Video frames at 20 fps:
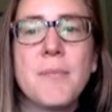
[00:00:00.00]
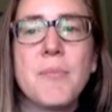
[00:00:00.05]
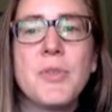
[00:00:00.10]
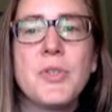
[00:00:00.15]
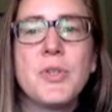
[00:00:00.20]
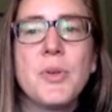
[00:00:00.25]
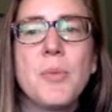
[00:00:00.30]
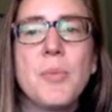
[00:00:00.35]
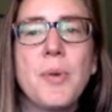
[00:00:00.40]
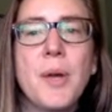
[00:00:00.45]

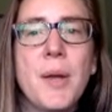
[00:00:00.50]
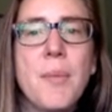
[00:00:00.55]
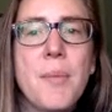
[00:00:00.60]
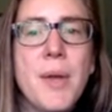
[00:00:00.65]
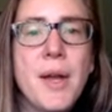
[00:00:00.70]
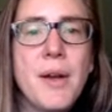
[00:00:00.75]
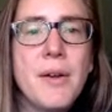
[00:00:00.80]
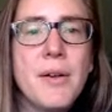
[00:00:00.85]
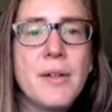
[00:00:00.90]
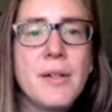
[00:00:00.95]
So
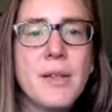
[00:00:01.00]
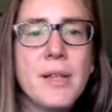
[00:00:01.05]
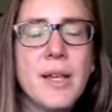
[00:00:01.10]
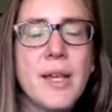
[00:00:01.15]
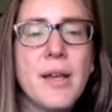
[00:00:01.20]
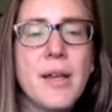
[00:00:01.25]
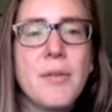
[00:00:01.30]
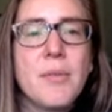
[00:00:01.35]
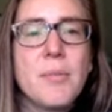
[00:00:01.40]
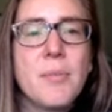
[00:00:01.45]
primarily
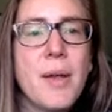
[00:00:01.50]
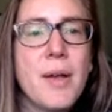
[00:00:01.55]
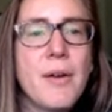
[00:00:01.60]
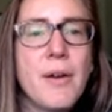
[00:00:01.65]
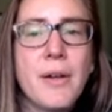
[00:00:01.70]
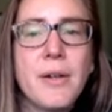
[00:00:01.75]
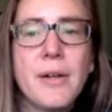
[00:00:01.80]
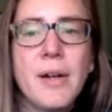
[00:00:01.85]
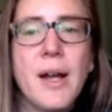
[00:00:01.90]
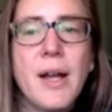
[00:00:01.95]
on
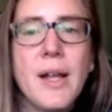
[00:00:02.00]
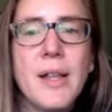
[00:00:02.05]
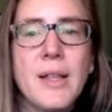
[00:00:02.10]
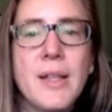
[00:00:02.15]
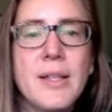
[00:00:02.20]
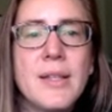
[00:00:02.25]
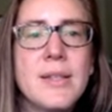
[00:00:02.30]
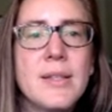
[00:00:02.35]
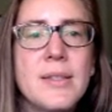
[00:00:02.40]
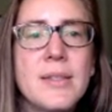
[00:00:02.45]
barrier
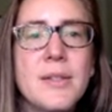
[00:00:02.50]
islands,